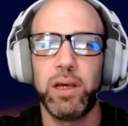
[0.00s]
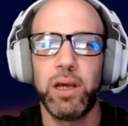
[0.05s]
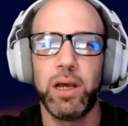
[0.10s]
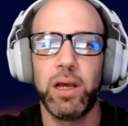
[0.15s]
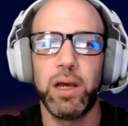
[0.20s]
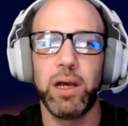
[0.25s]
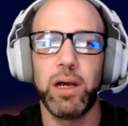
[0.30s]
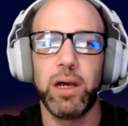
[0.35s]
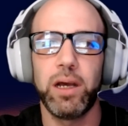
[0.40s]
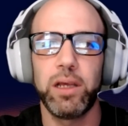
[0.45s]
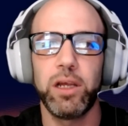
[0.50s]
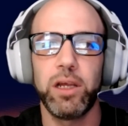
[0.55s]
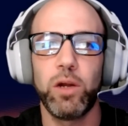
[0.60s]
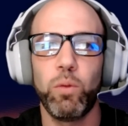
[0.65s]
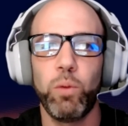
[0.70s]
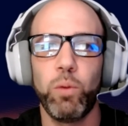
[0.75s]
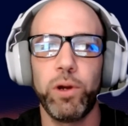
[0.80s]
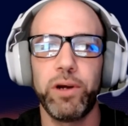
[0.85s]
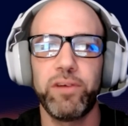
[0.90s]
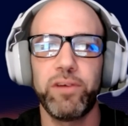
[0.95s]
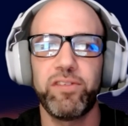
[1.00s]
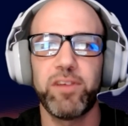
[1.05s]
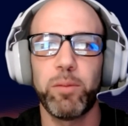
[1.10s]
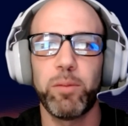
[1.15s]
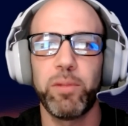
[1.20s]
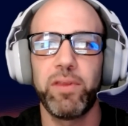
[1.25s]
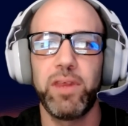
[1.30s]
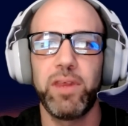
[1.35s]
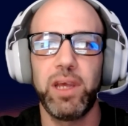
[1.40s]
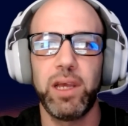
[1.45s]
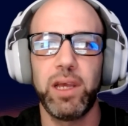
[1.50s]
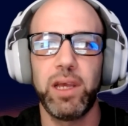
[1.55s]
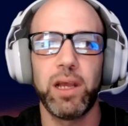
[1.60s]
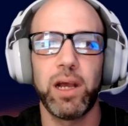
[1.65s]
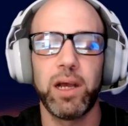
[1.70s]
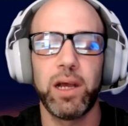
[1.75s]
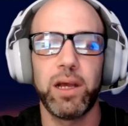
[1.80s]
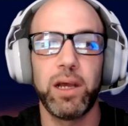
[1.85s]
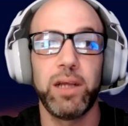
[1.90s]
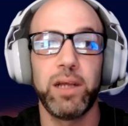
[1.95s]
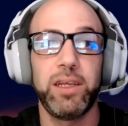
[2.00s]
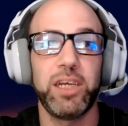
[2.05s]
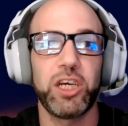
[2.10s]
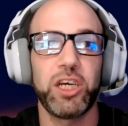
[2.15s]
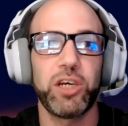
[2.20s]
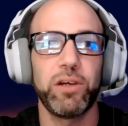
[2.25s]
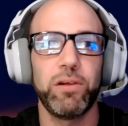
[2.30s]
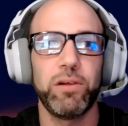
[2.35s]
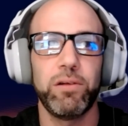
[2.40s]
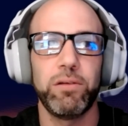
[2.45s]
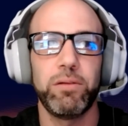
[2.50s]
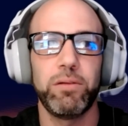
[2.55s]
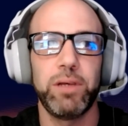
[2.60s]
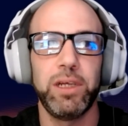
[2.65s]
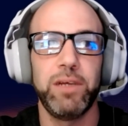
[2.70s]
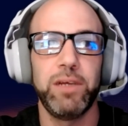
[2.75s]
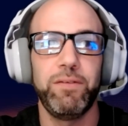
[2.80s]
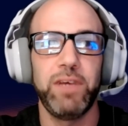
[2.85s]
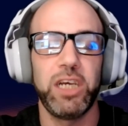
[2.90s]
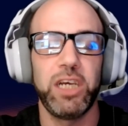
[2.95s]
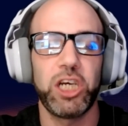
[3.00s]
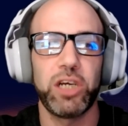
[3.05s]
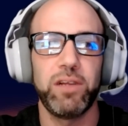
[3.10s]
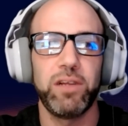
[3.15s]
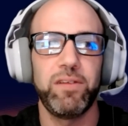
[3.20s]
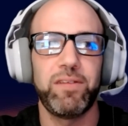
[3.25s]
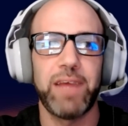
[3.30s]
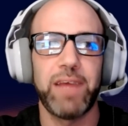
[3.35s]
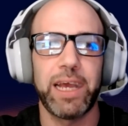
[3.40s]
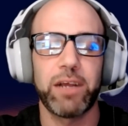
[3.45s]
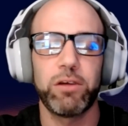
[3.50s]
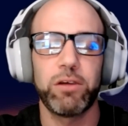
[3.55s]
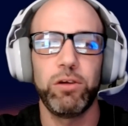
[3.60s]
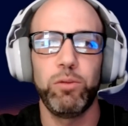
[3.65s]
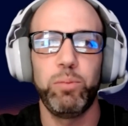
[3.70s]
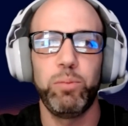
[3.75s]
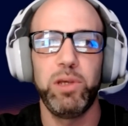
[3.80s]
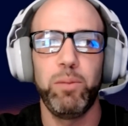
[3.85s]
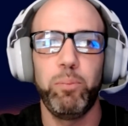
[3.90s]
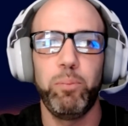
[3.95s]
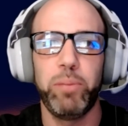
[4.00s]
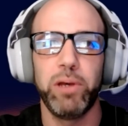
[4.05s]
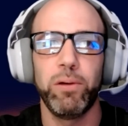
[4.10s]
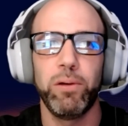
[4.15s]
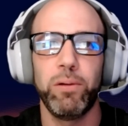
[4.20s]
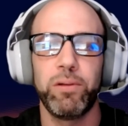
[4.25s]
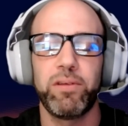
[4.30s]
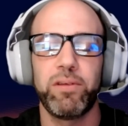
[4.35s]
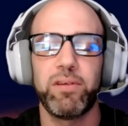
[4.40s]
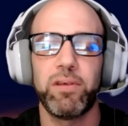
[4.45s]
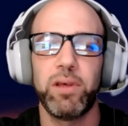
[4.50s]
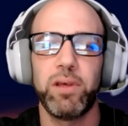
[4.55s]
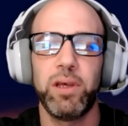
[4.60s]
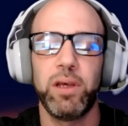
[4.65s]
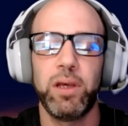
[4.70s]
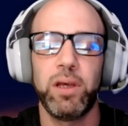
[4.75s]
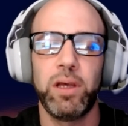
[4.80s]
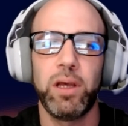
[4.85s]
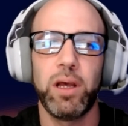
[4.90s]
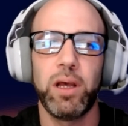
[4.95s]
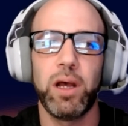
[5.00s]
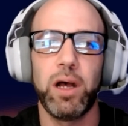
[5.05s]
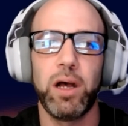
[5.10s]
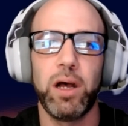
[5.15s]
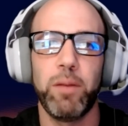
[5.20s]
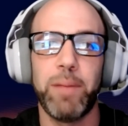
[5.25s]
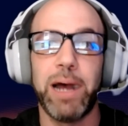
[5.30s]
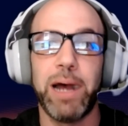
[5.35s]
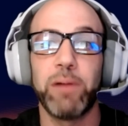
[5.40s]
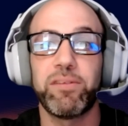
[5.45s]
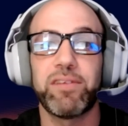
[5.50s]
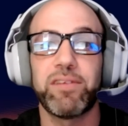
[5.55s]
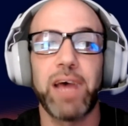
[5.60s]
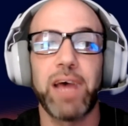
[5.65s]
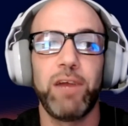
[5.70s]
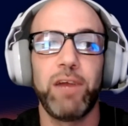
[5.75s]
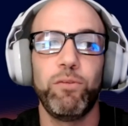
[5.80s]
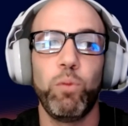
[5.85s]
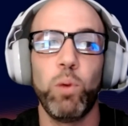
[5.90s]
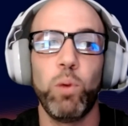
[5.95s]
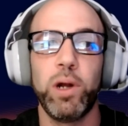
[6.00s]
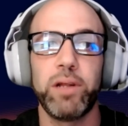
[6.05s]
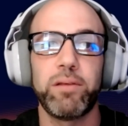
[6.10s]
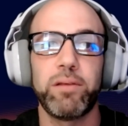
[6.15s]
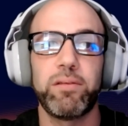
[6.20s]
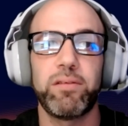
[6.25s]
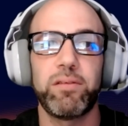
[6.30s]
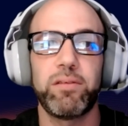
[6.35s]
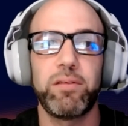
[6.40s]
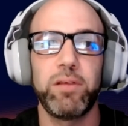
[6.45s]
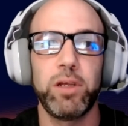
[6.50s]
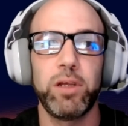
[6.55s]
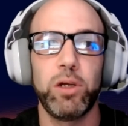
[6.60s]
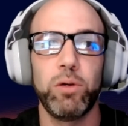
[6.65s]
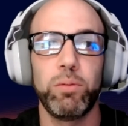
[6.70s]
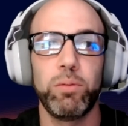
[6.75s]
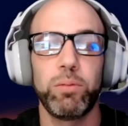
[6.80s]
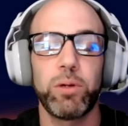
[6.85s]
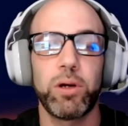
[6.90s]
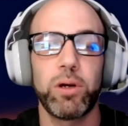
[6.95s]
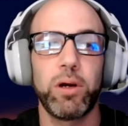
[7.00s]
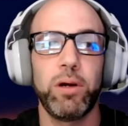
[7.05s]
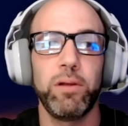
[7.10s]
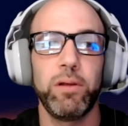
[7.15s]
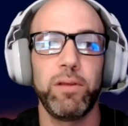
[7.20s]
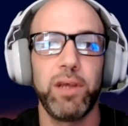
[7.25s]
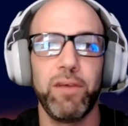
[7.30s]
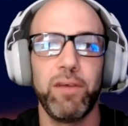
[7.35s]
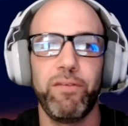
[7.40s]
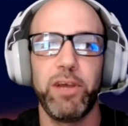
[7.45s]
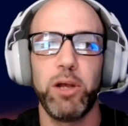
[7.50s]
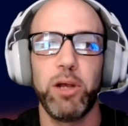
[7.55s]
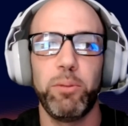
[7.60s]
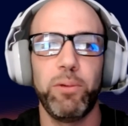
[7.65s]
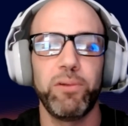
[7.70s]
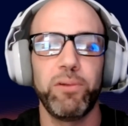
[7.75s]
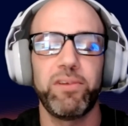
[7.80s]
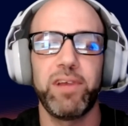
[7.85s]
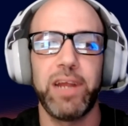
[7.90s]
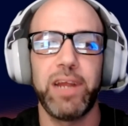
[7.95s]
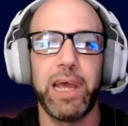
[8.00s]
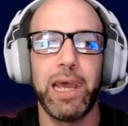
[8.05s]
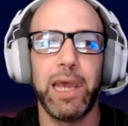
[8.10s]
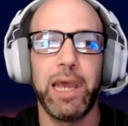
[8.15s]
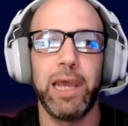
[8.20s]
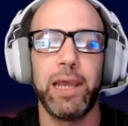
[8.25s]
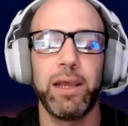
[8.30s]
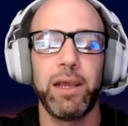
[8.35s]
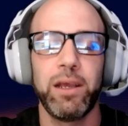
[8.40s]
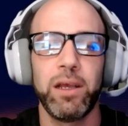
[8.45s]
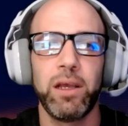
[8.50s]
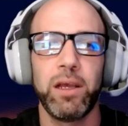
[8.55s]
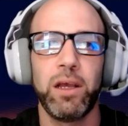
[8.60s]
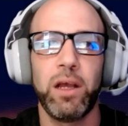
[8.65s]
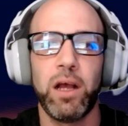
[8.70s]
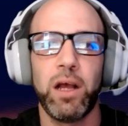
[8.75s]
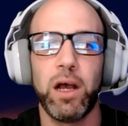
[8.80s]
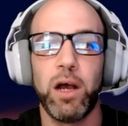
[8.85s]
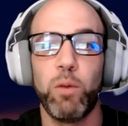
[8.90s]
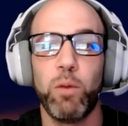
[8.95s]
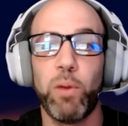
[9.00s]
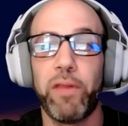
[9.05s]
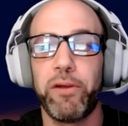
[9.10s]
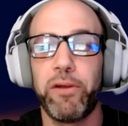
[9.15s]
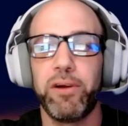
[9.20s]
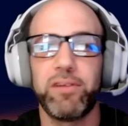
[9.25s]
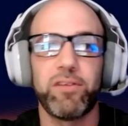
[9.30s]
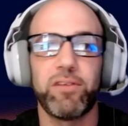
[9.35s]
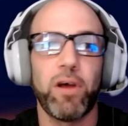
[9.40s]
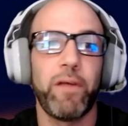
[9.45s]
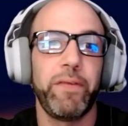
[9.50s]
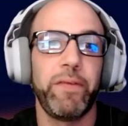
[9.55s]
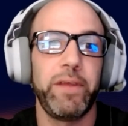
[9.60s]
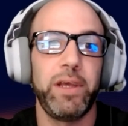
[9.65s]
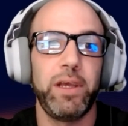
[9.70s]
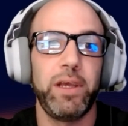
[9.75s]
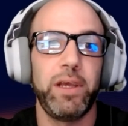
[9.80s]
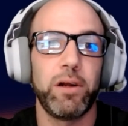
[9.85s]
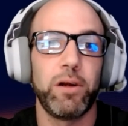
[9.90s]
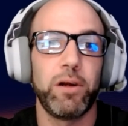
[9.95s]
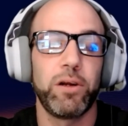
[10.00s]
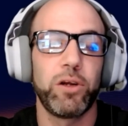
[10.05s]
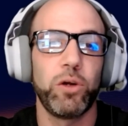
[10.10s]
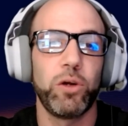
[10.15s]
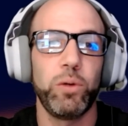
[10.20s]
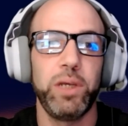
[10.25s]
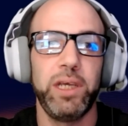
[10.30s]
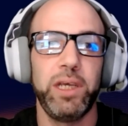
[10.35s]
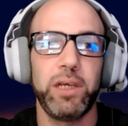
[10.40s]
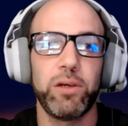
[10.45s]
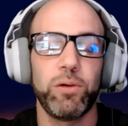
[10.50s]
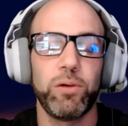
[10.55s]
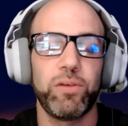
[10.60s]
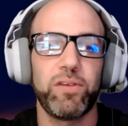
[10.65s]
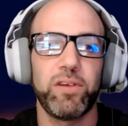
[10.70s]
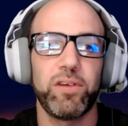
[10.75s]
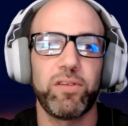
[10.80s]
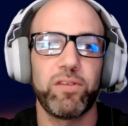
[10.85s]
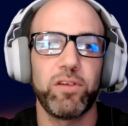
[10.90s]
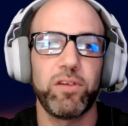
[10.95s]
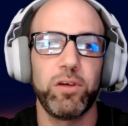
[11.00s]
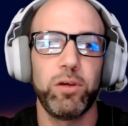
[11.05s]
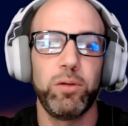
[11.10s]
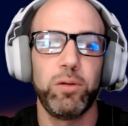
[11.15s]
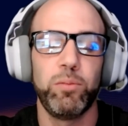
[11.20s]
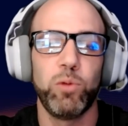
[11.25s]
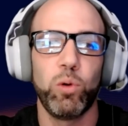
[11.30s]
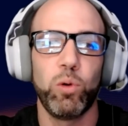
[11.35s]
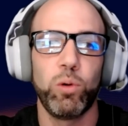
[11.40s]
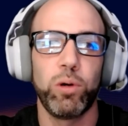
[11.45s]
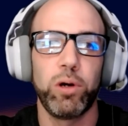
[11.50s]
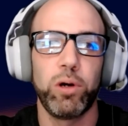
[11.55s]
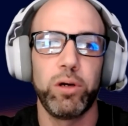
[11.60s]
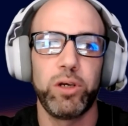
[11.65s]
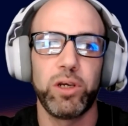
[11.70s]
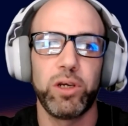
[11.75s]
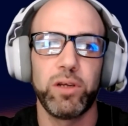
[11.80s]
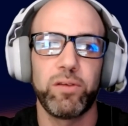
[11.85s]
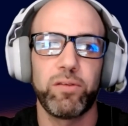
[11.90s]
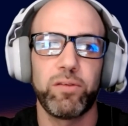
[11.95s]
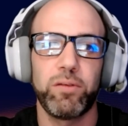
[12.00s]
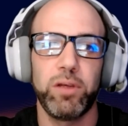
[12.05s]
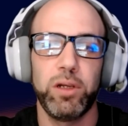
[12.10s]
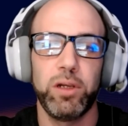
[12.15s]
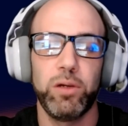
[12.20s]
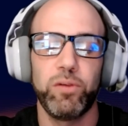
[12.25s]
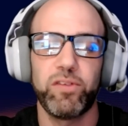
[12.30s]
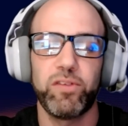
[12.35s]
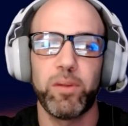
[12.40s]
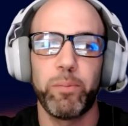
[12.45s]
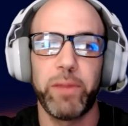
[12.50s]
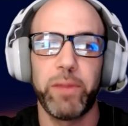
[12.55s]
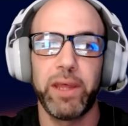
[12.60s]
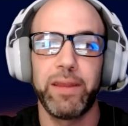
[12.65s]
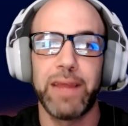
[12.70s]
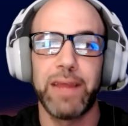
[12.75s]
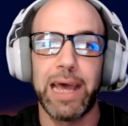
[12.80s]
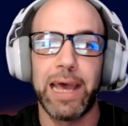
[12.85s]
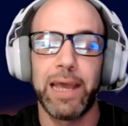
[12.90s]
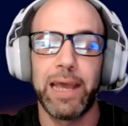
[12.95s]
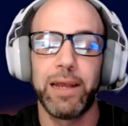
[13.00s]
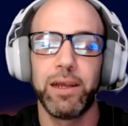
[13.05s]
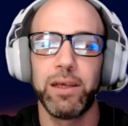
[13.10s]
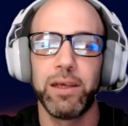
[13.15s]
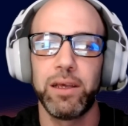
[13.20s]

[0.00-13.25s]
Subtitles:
what are some of the additional innovations that could be built outside of what's, currently available today, whether it's on the Ergo ecosystem or just, something that,